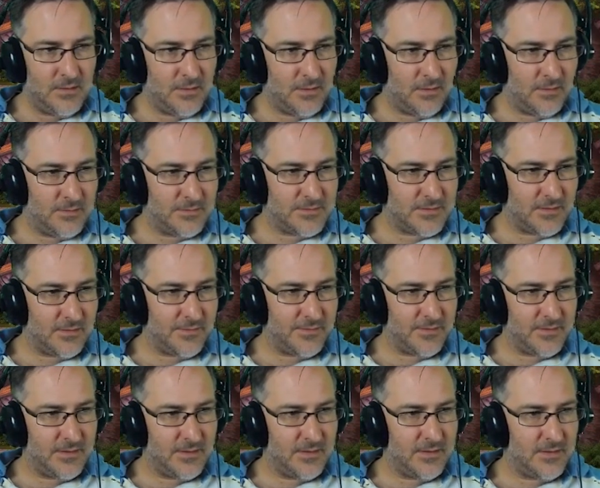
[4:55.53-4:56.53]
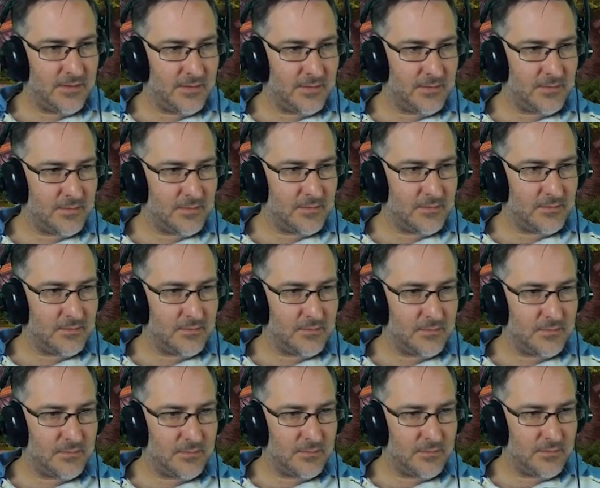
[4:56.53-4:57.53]
aren't all the
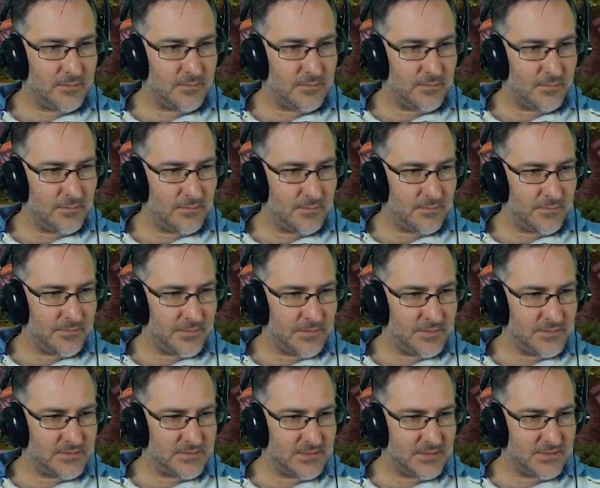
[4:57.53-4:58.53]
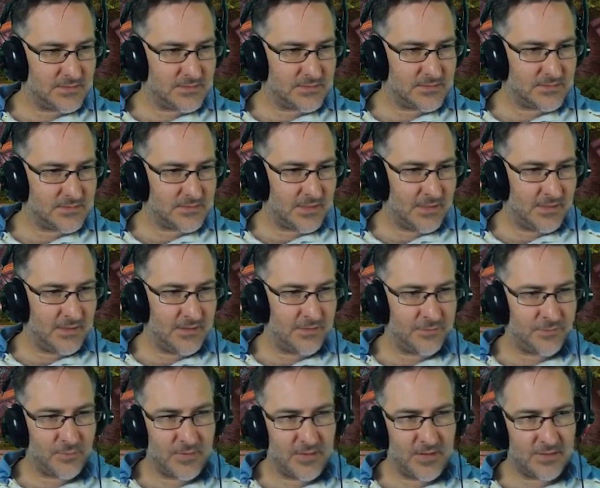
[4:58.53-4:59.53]
these things, I need
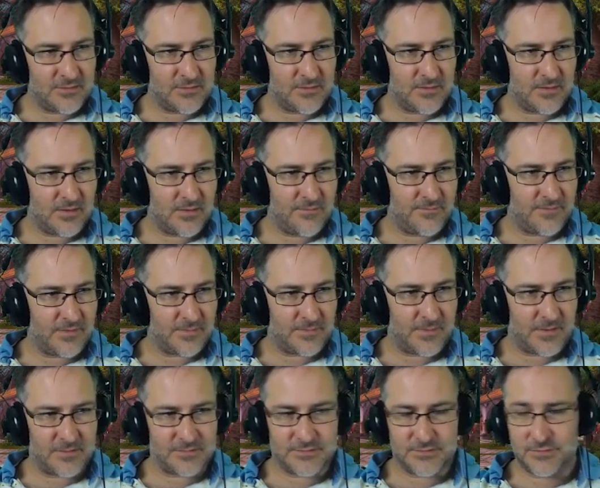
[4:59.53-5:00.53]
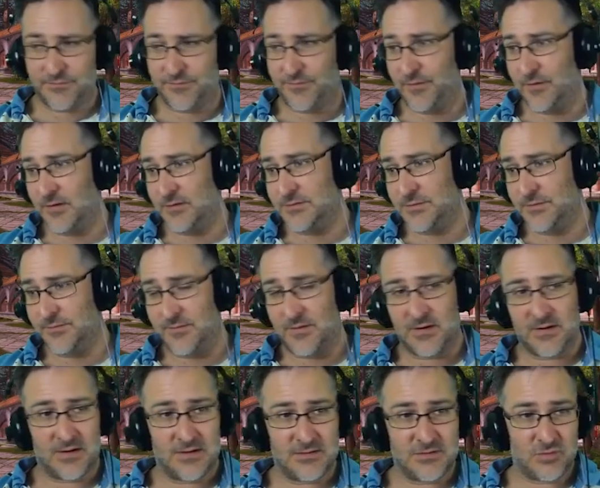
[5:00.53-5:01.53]
300 artifact powers. So far, so far I
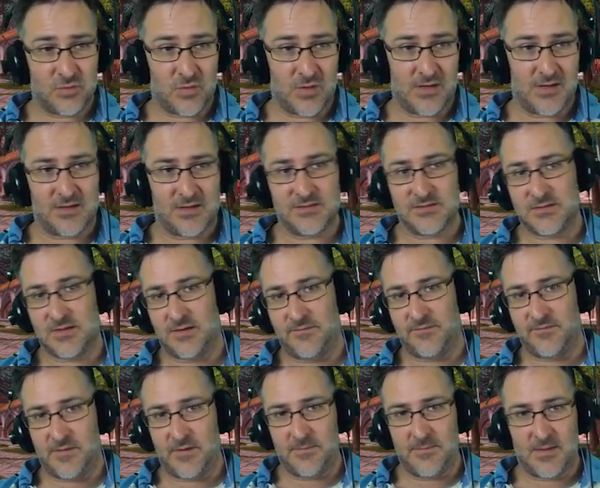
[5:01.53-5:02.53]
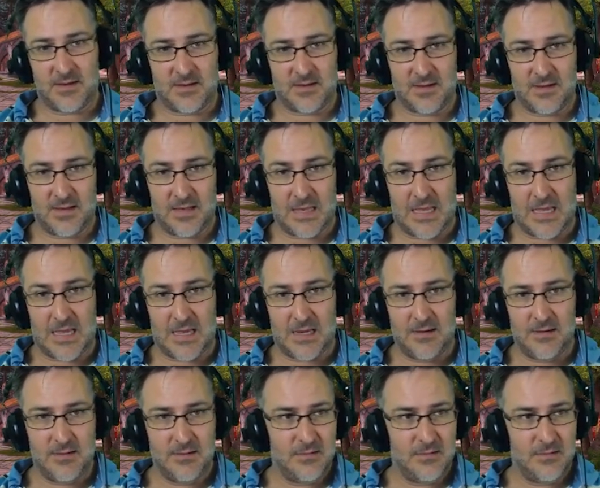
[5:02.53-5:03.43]
got 20. I just got to farm that guy a lot.